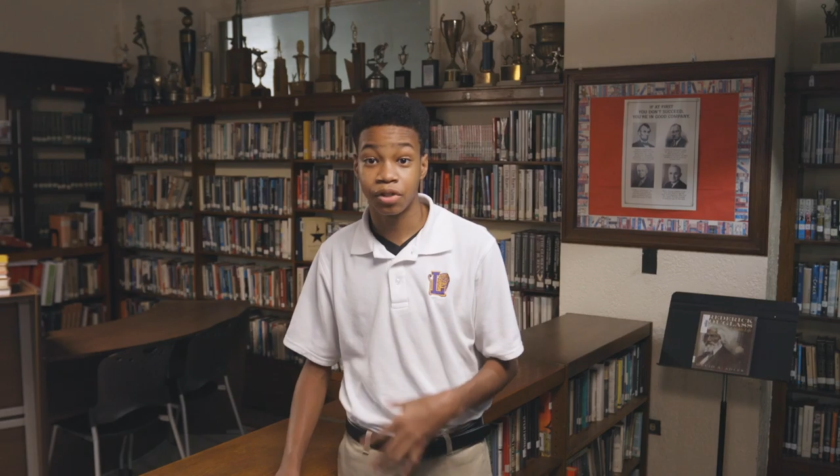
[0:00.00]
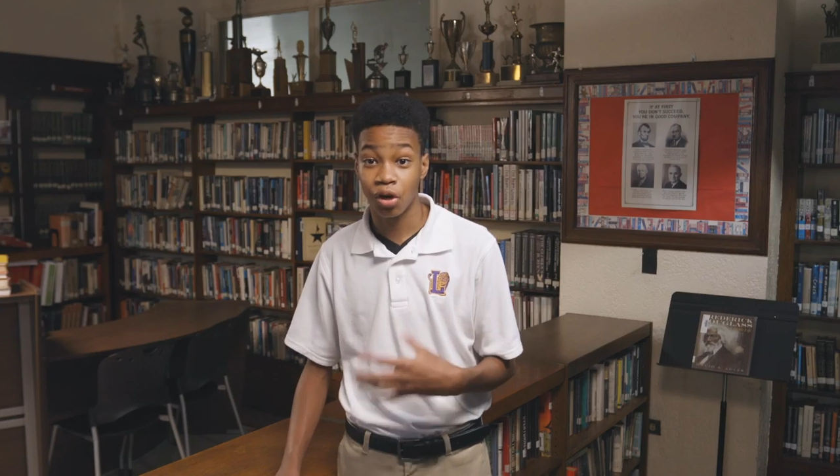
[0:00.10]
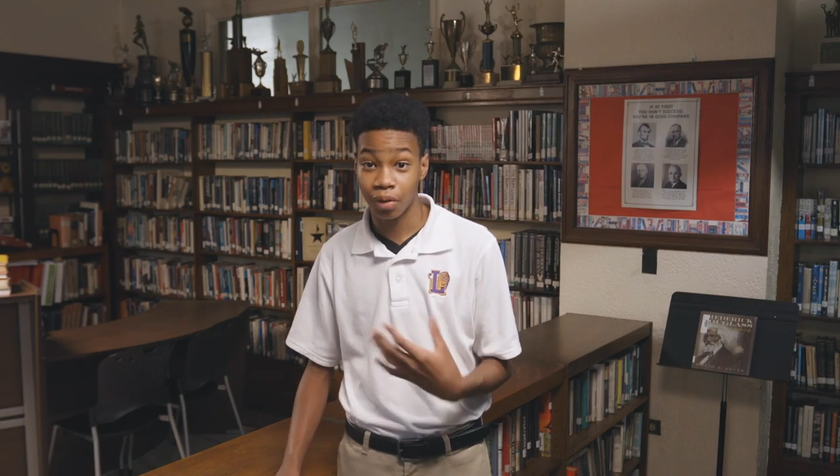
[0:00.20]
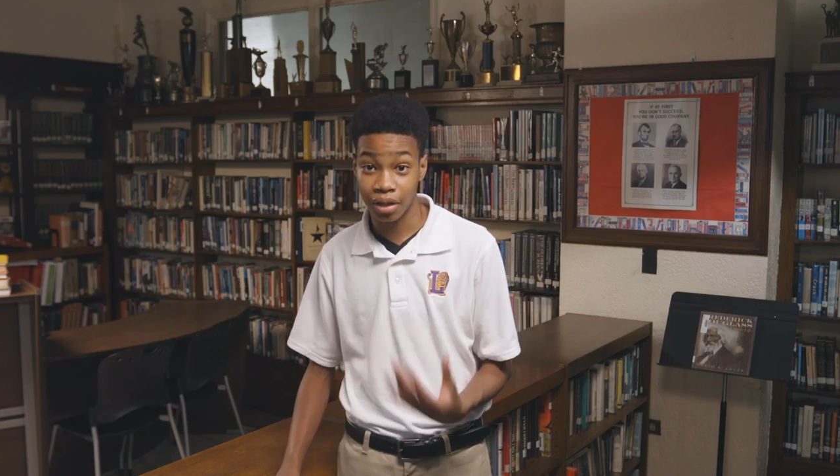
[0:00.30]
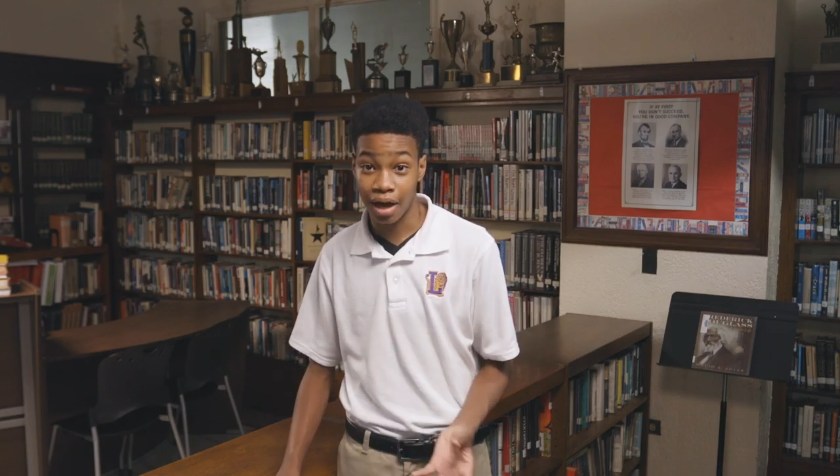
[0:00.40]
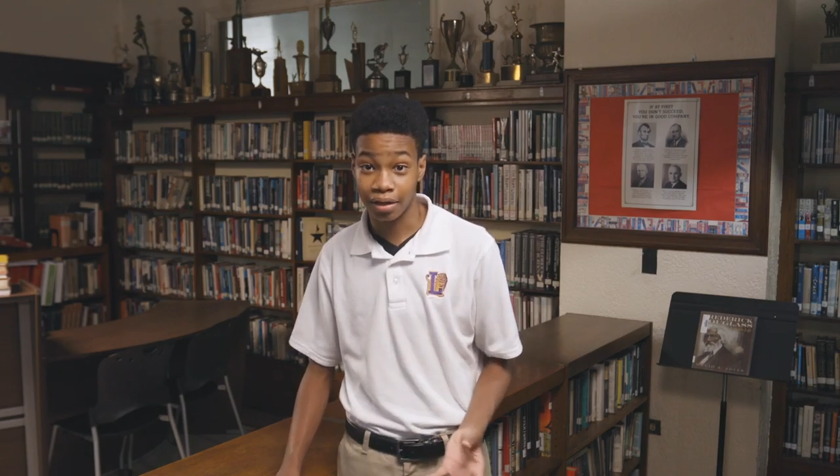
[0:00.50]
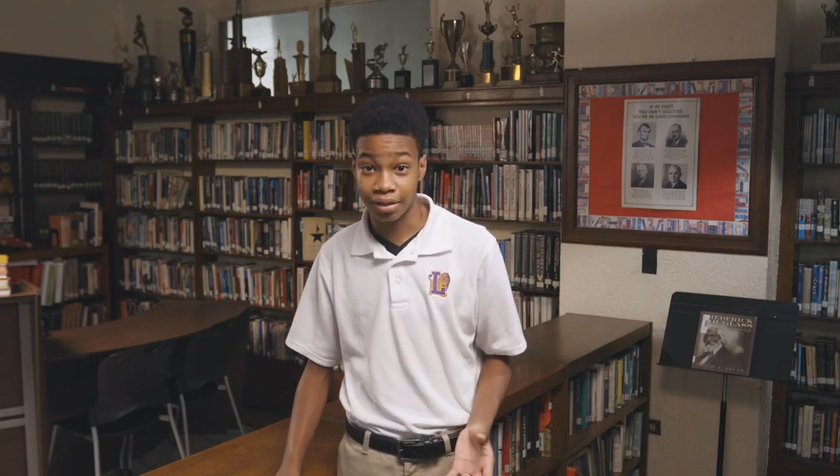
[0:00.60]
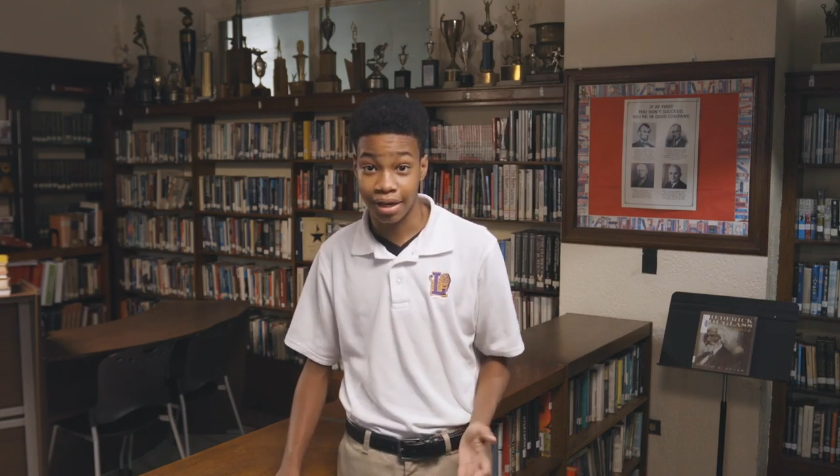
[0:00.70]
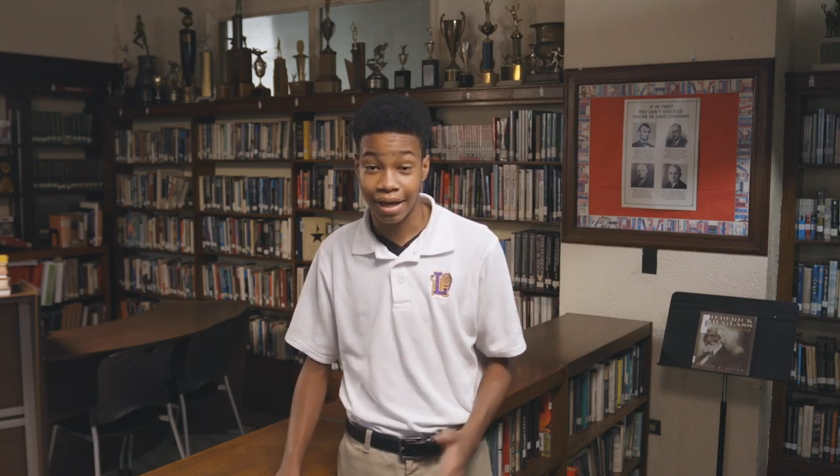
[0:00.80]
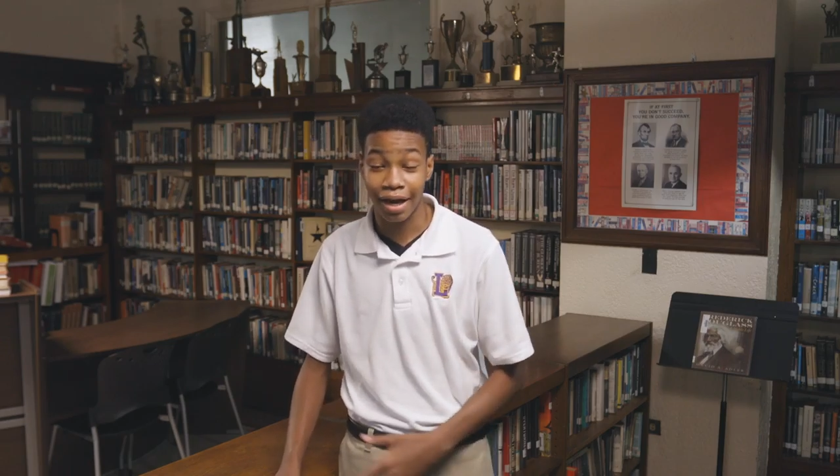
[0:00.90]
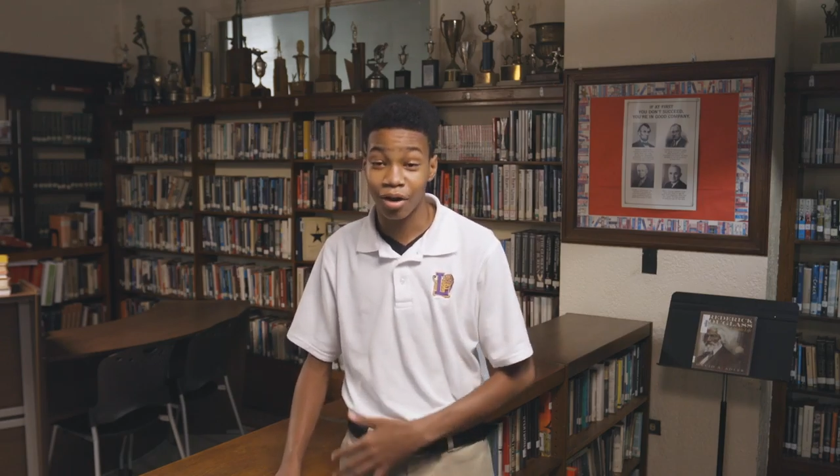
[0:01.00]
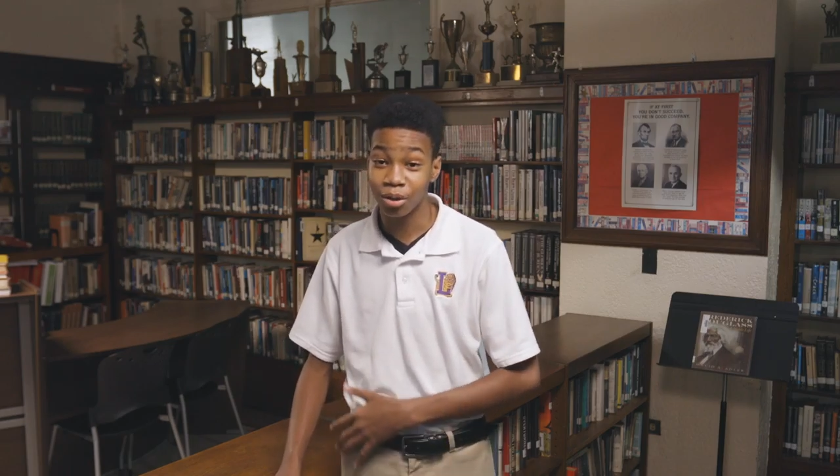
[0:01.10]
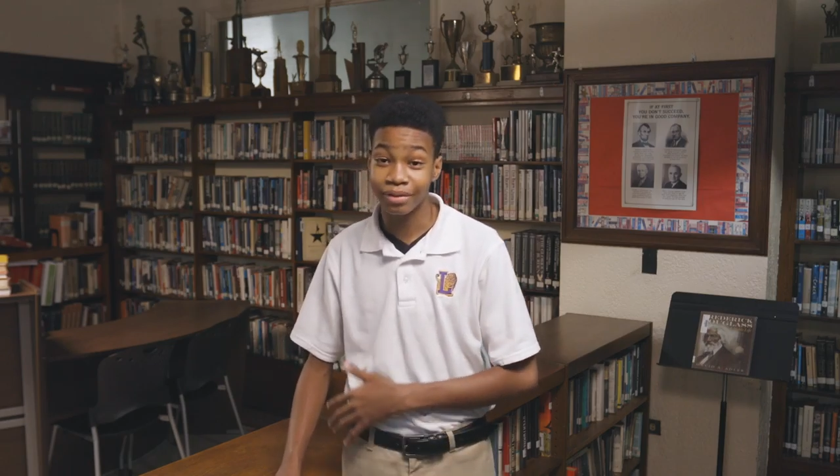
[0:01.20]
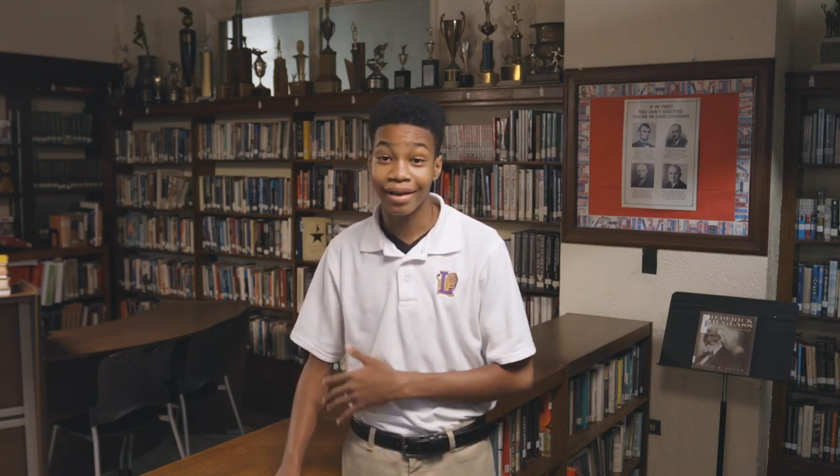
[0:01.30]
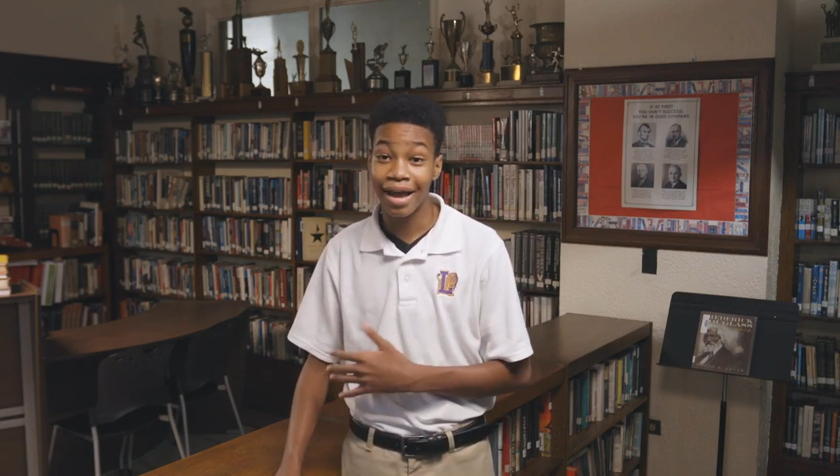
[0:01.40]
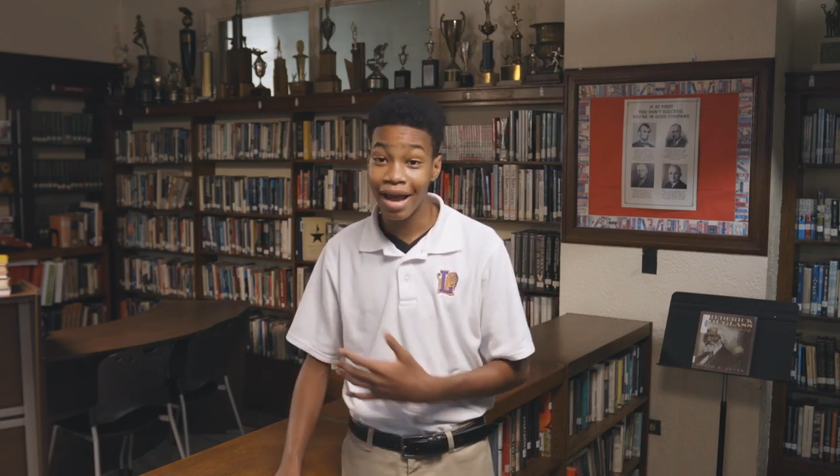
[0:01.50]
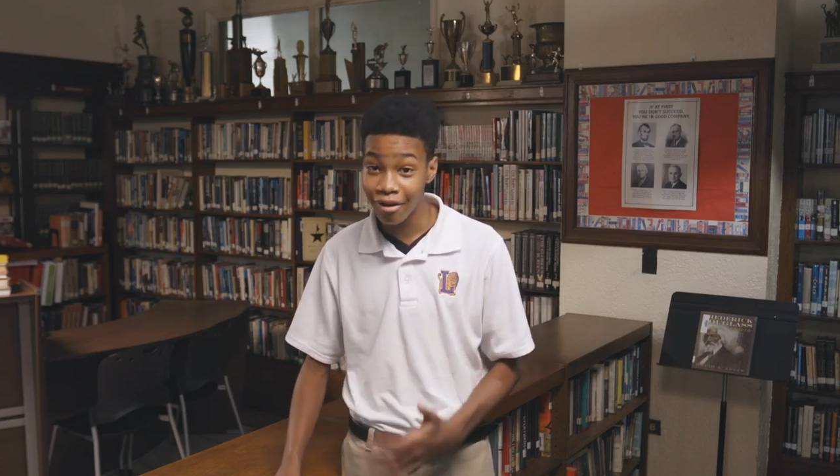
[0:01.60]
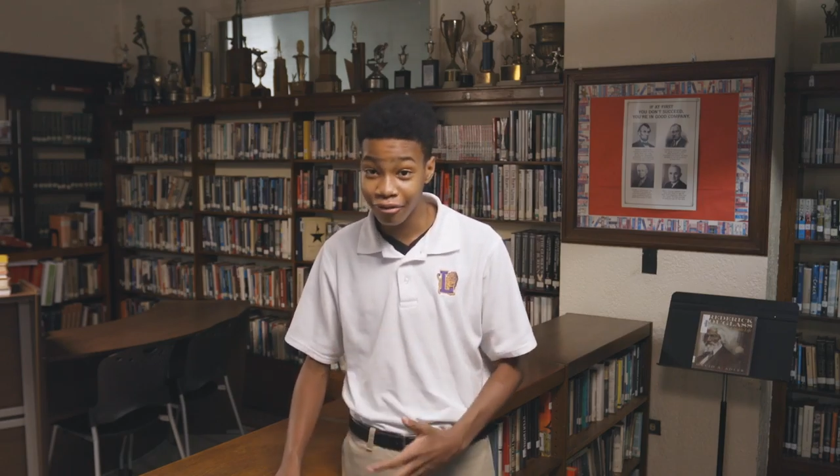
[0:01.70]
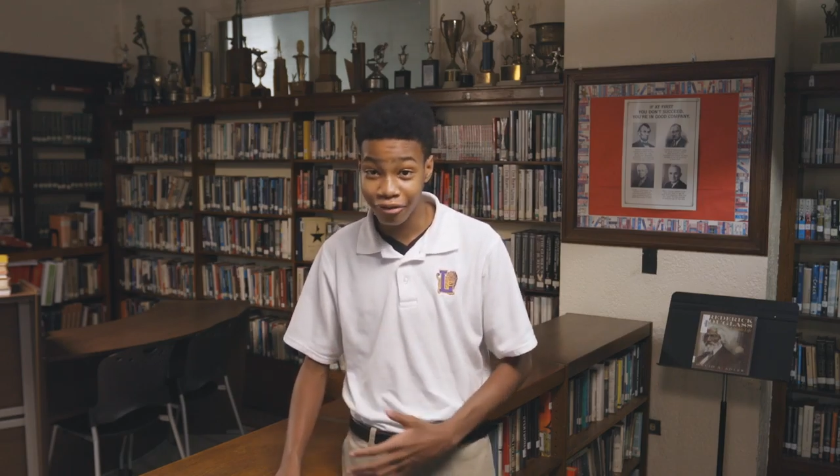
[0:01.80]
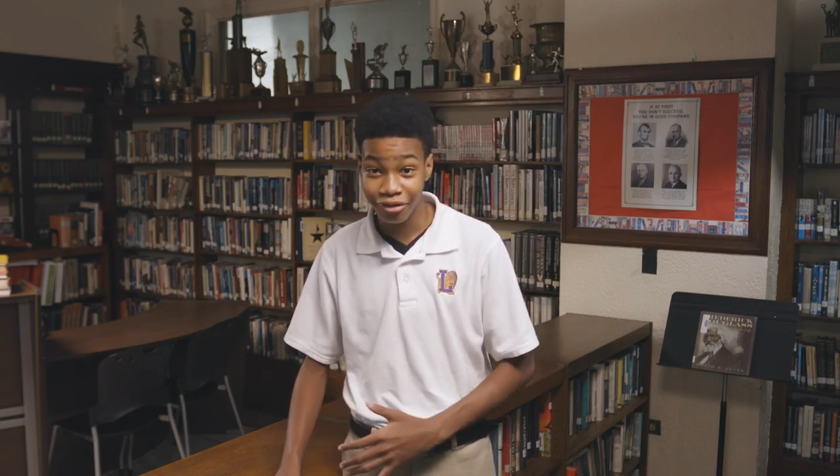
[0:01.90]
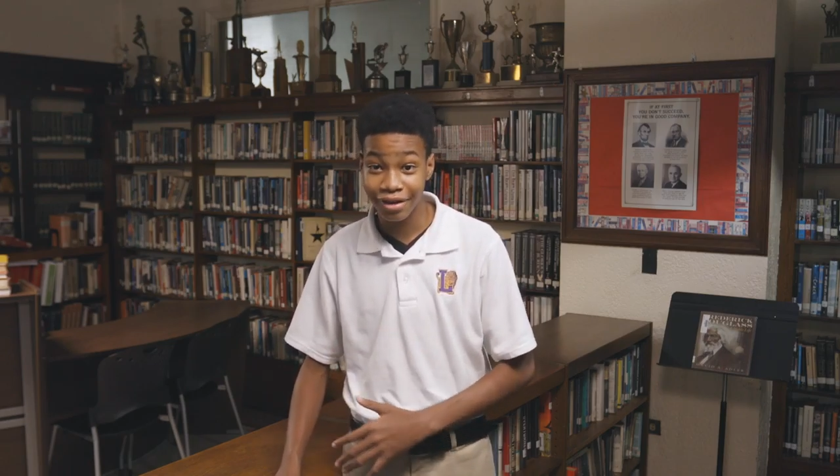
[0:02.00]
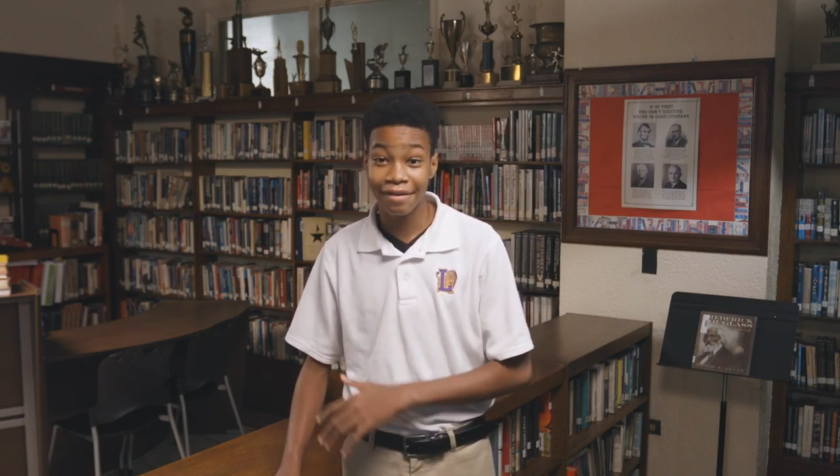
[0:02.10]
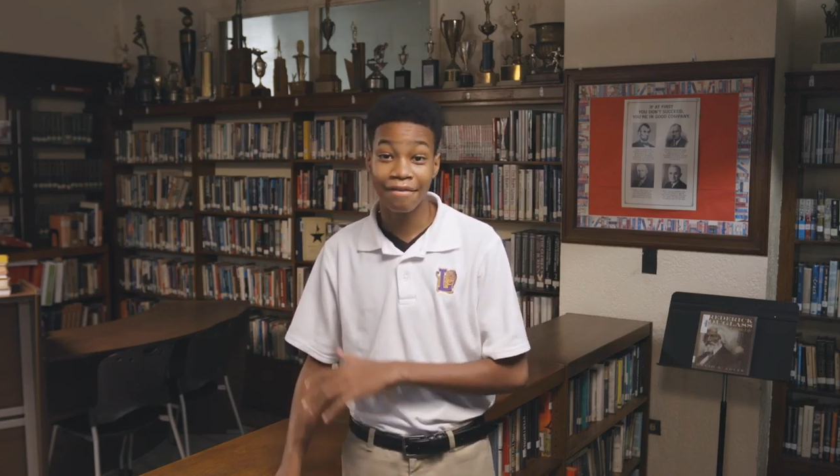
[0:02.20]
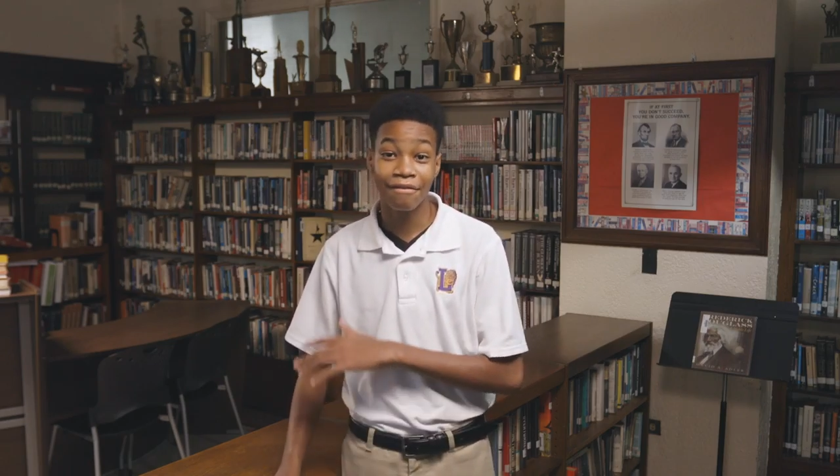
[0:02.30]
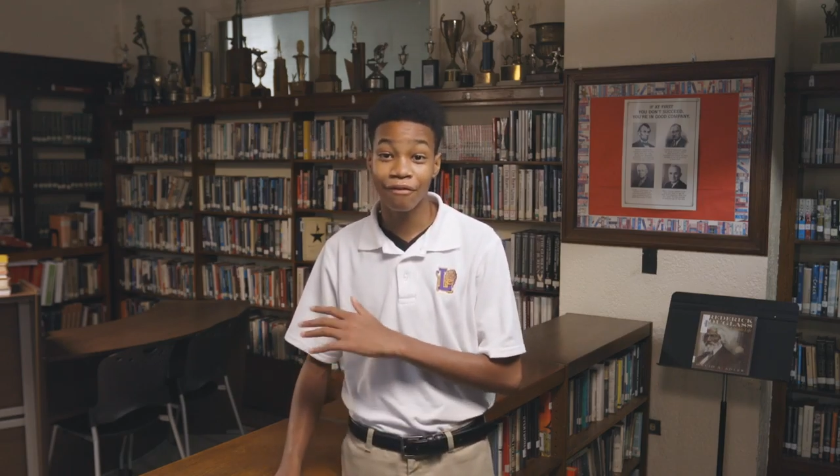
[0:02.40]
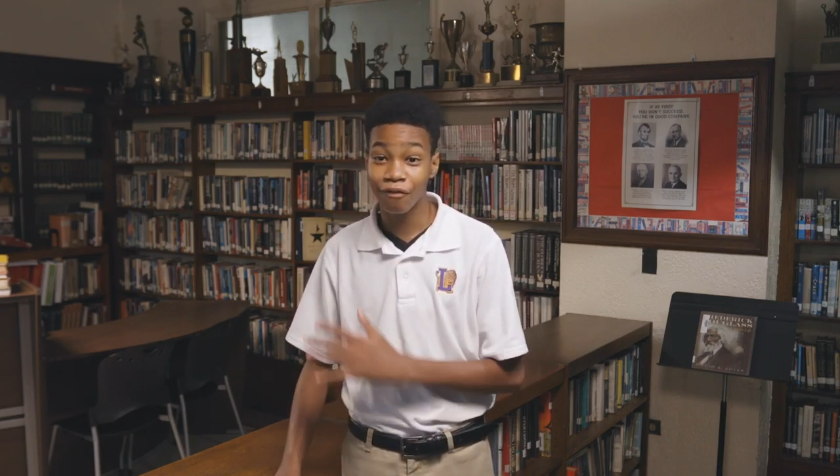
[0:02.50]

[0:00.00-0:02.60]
to go to Loughlin." And I called every